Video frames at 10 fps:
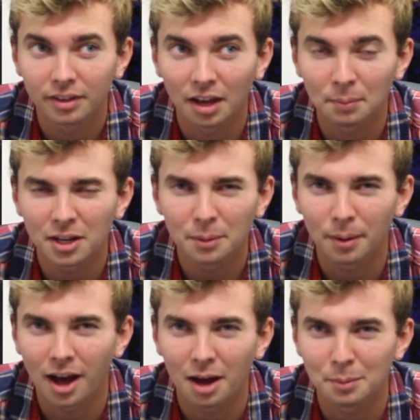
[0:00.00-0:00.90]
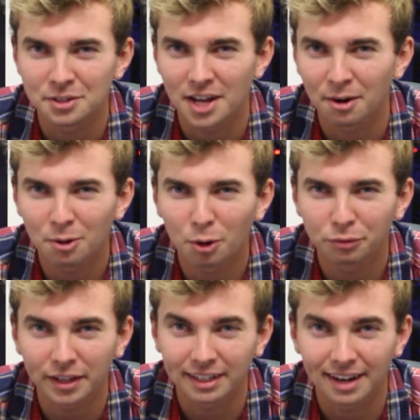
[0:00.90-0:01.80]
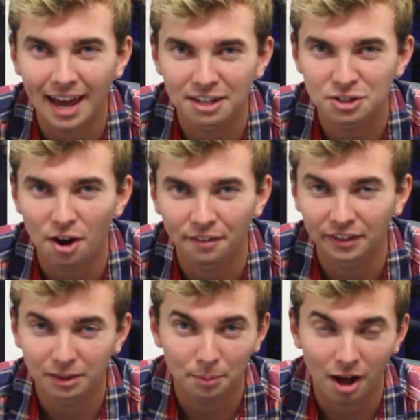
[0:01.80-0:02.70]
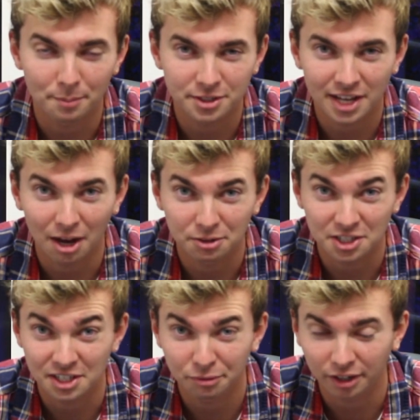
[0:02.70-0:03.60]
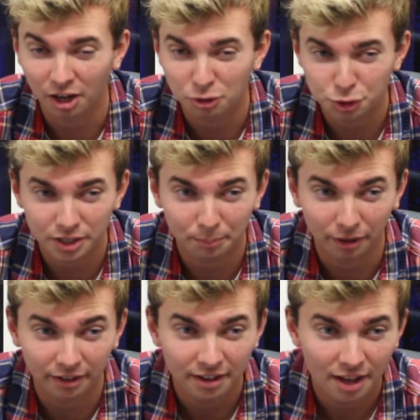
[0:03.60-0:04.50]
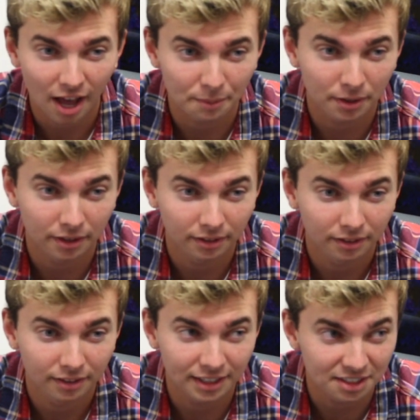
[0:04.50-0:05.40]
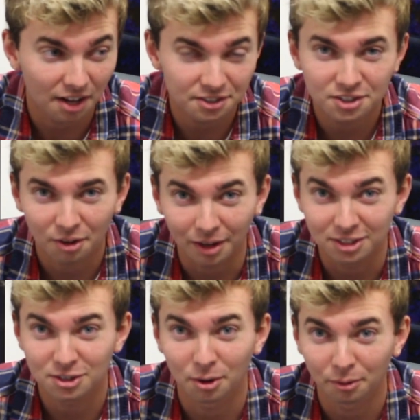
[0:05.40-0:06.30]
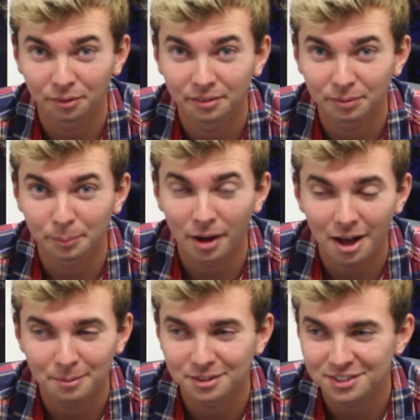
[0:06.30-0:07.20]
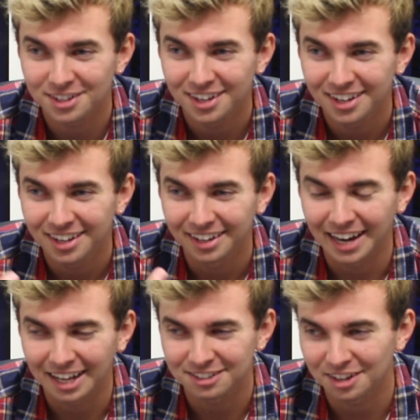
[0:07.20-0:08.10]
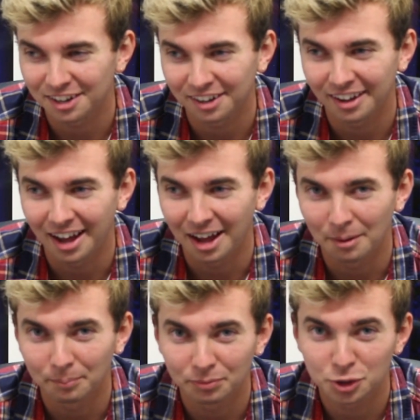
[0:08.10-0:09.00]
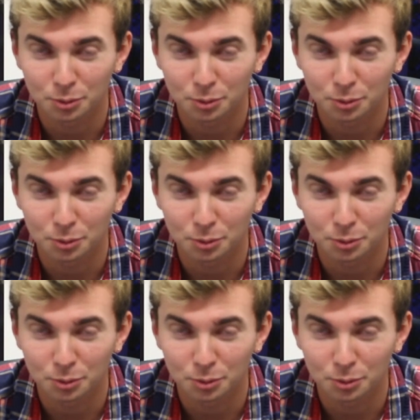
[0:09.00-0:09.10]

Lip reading: I've been to the Bahamas. I don't know if like Nassau and like the Bahamas counts as a different country, but it does. Okay, so the Bahamas, Nassau,